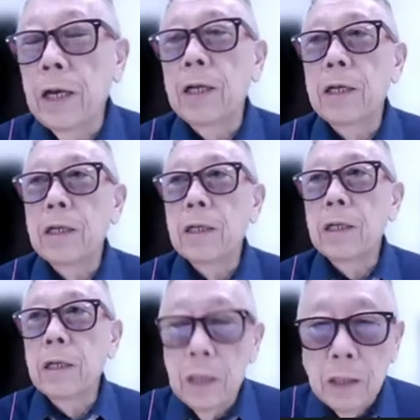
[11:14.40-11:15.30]
uh,
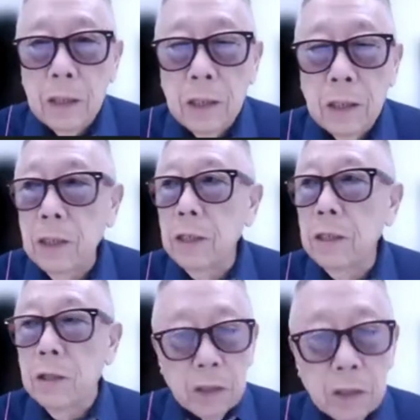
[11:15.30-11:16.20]

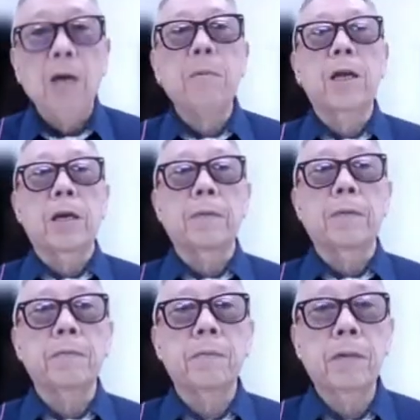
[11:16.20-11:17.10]
kidney disharmony,
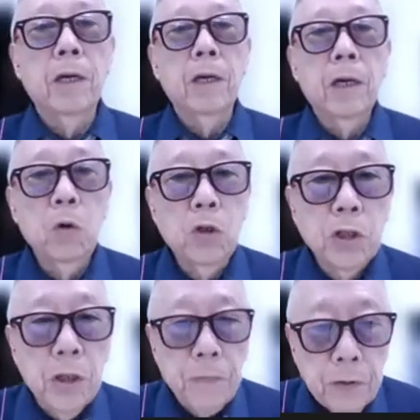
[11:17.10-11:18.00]

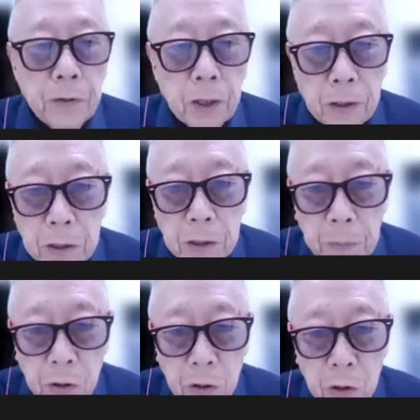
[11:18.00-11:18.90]
which definitely this
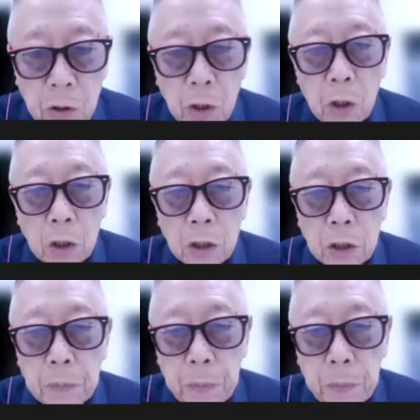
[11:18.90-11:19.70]
patient, this